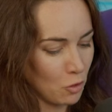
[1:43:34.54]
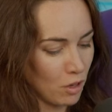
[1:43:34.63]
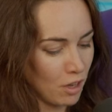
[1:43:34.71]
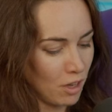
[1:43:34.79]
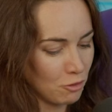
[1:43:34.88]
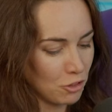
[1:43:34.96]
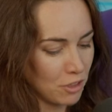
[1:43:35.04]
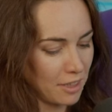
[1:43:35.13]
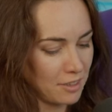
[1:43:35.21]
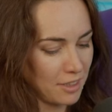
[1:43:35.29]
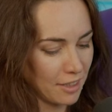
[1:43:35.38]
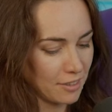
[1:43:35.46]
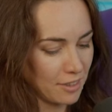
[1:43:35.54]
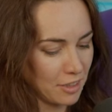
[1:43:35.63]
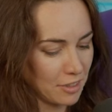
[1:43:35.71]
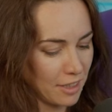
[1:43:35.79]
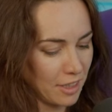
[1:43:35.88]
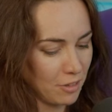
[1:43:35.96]
got 180
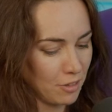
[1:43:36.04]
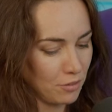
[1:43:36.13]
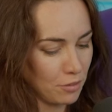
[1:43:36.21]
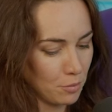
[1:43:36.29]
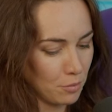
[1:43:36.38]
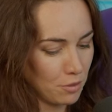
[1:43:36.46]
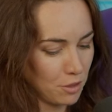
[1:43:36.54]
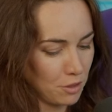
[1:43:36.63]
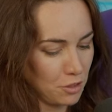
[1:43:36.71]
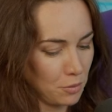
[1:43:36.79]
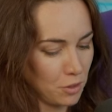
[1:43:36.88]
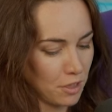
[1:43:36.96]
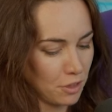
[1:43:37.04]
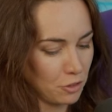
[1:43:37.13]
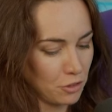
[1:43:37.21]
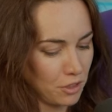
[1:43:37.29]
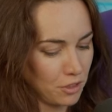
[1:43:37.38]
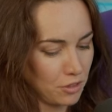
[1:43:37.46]
athletes now from 31
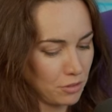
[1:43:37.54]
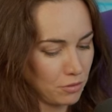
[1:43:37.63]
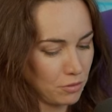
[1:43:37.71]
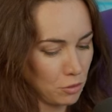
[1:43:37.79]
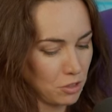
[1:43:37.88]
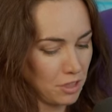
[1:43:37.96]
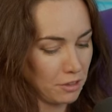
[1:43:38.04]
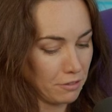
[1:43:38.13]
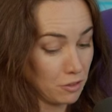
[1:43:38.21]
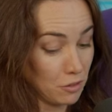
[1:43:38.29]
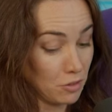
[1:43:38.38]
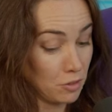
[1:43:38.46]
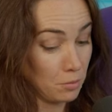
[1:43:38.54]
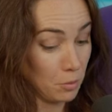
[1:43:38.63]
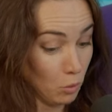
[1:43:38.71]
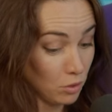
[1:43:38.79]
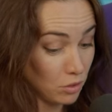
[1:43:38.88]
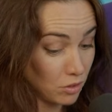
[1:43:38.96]
countries, 40 different
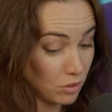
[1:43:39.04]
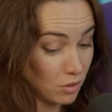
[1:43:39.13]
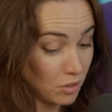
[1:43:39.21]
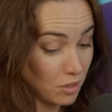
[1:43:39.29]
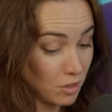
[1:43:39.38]
sports.